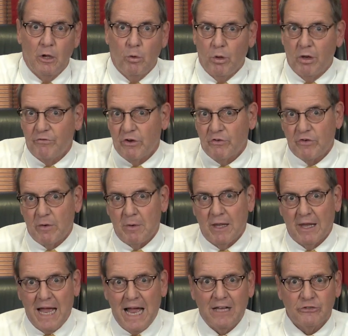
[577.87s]
Well, if you're from
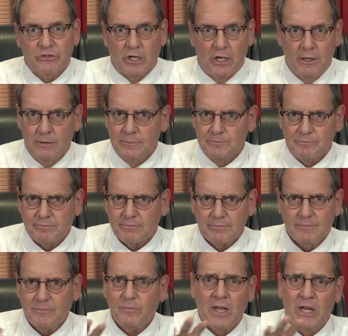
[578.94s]
Alaska,
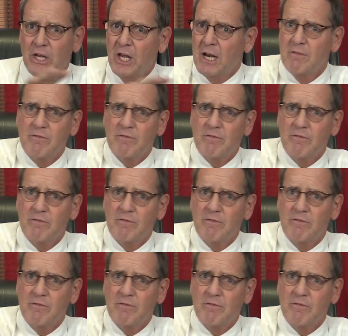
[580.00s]
none